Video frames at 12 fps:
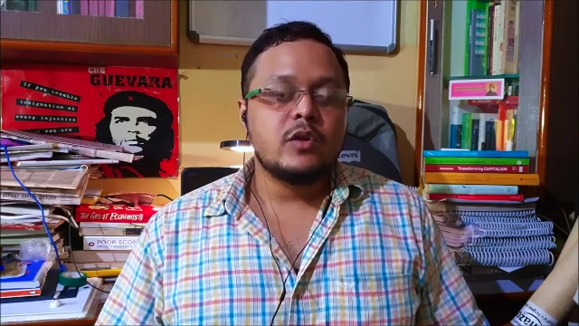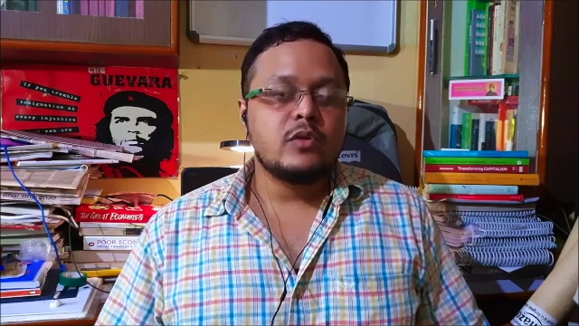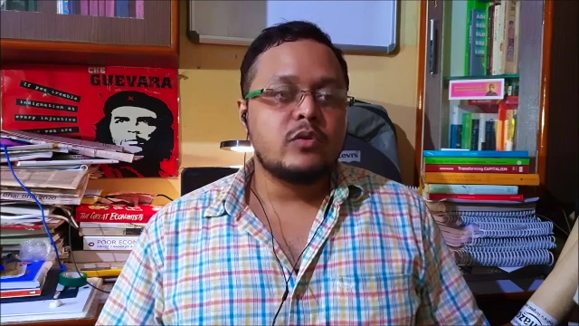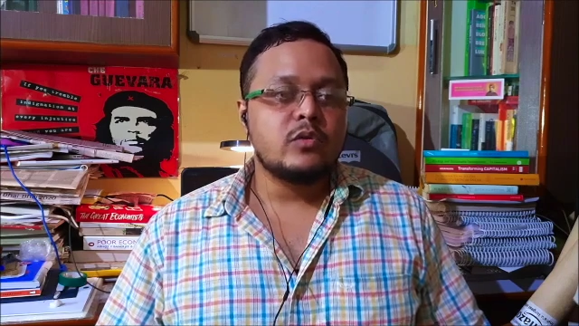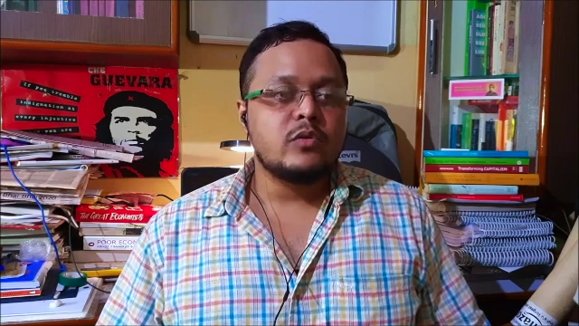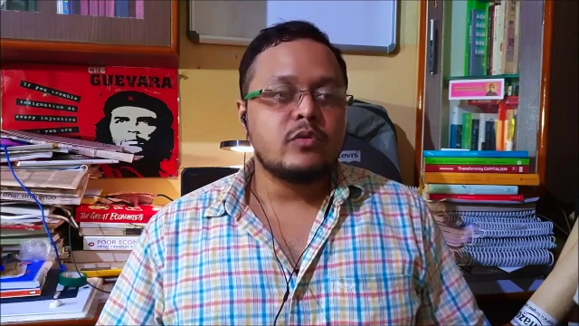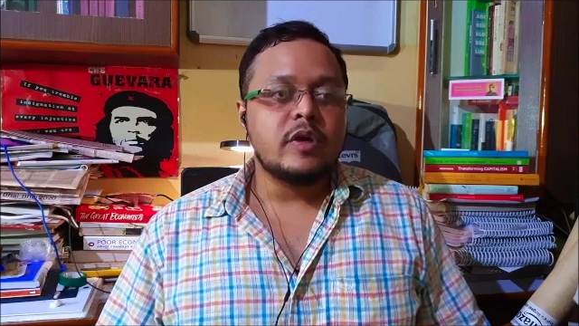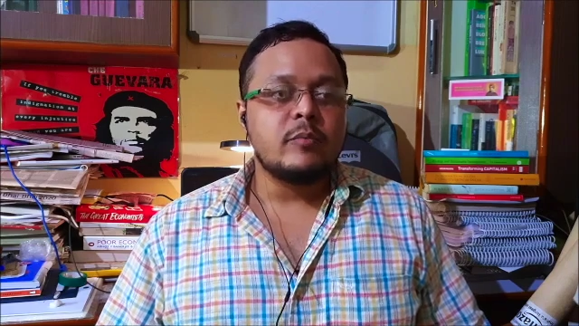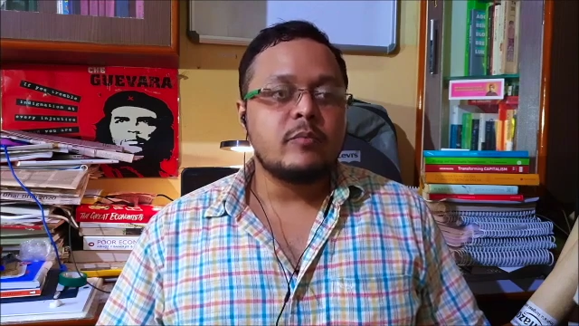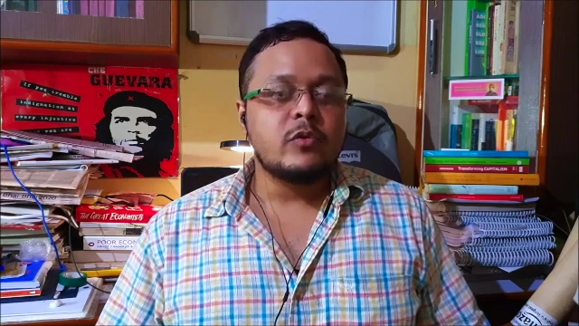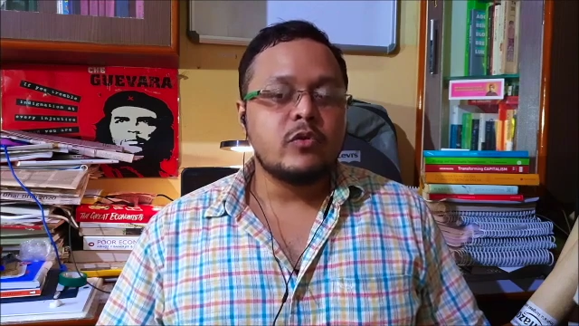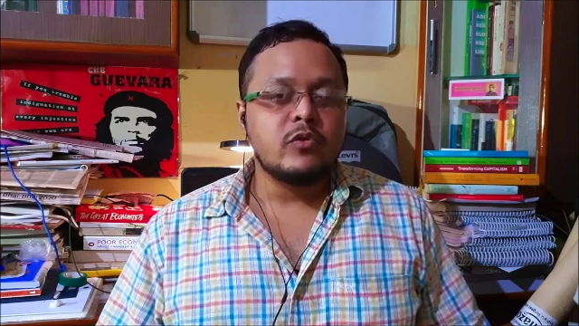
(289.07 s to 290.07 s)
to
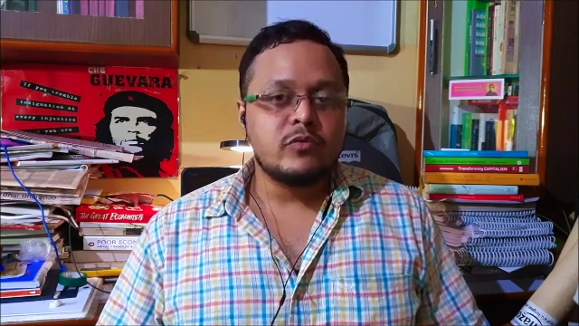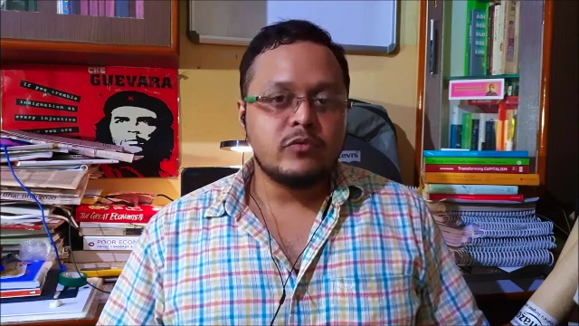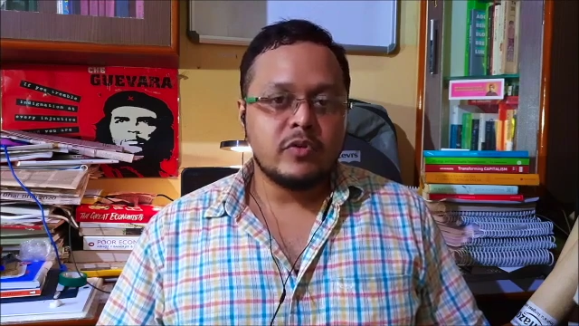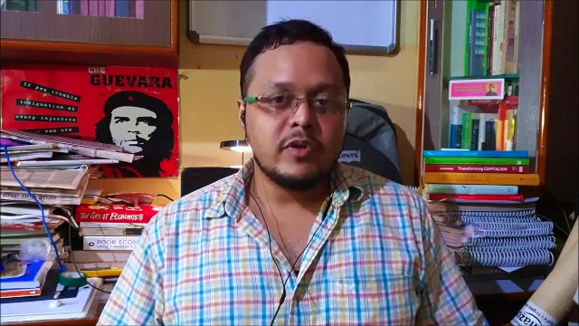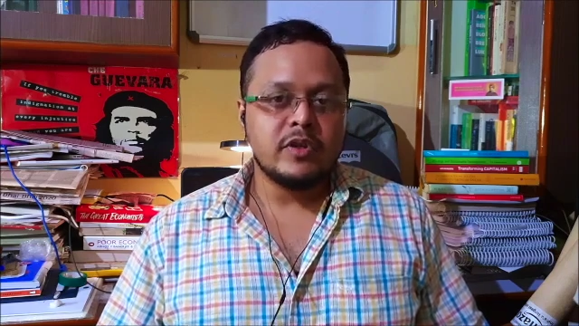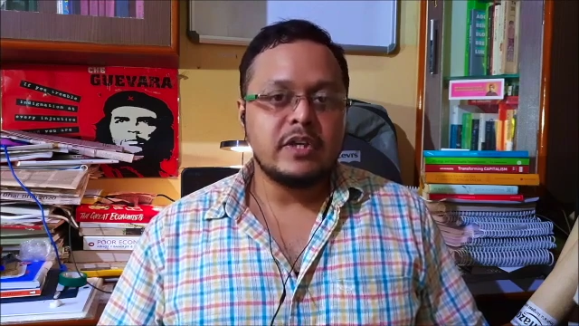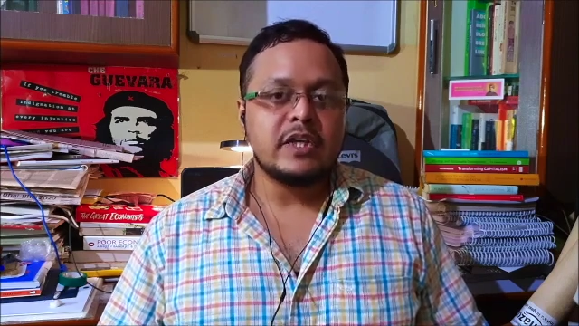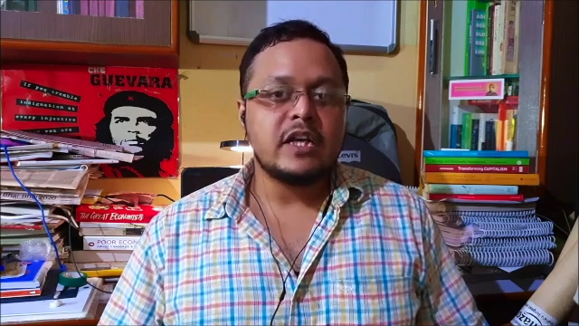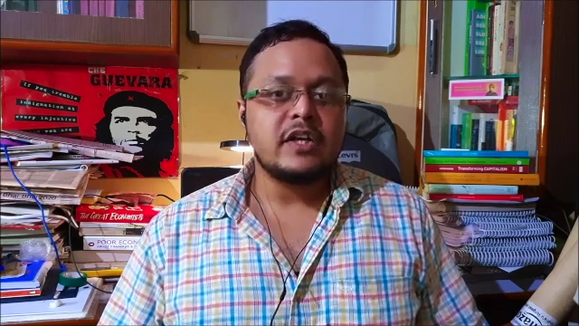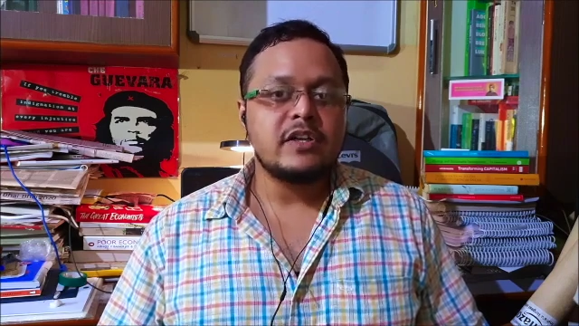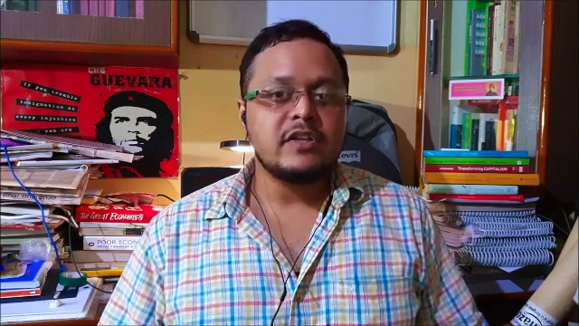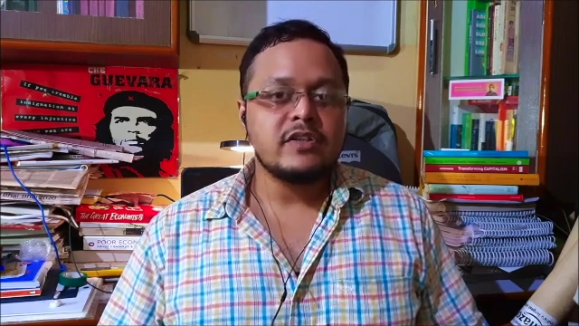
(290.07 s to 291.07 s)
improve the
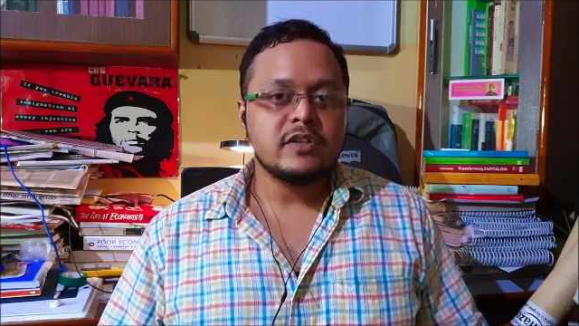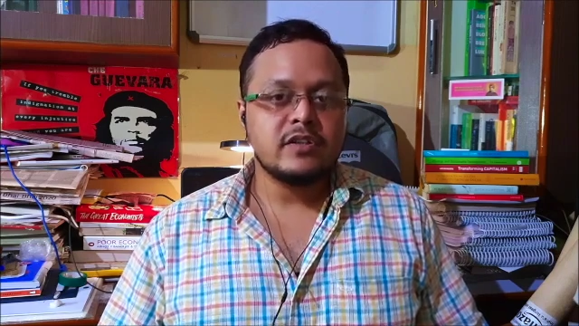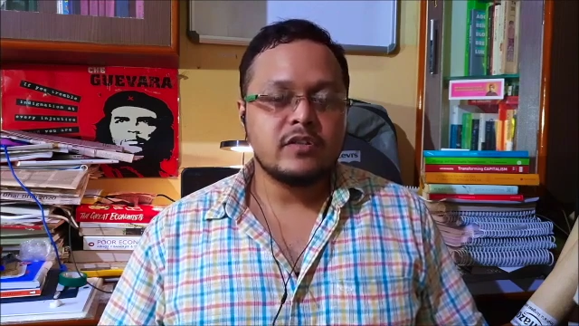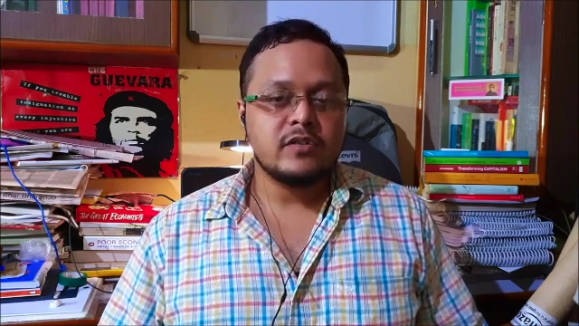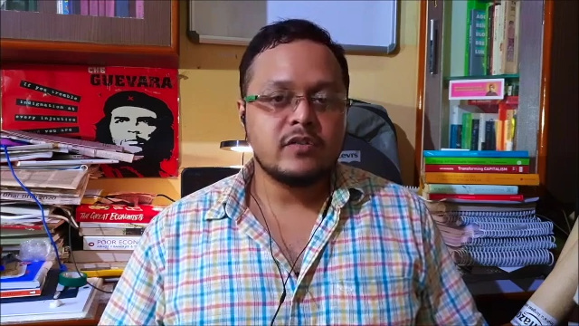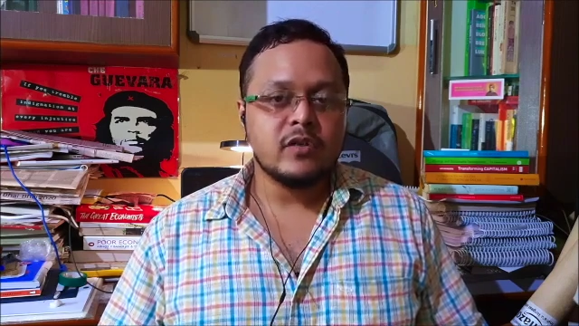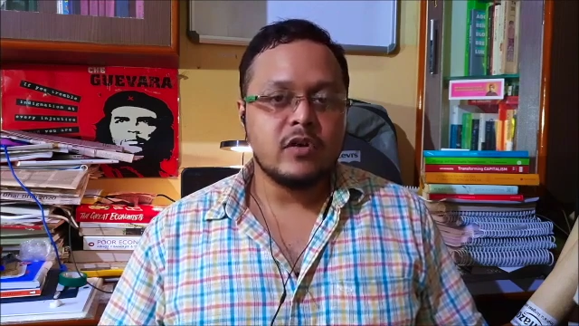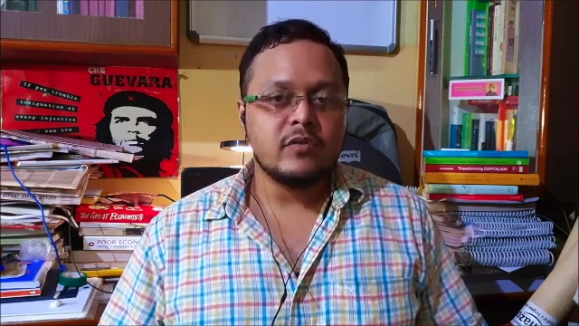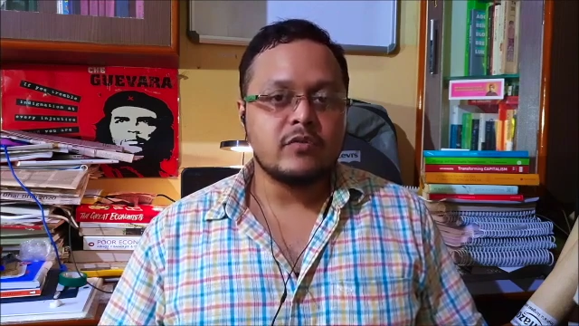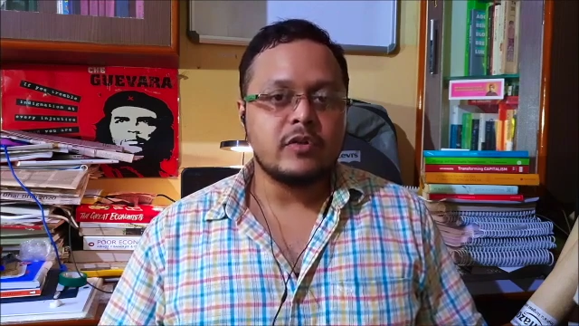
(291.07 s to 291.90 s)
conditions of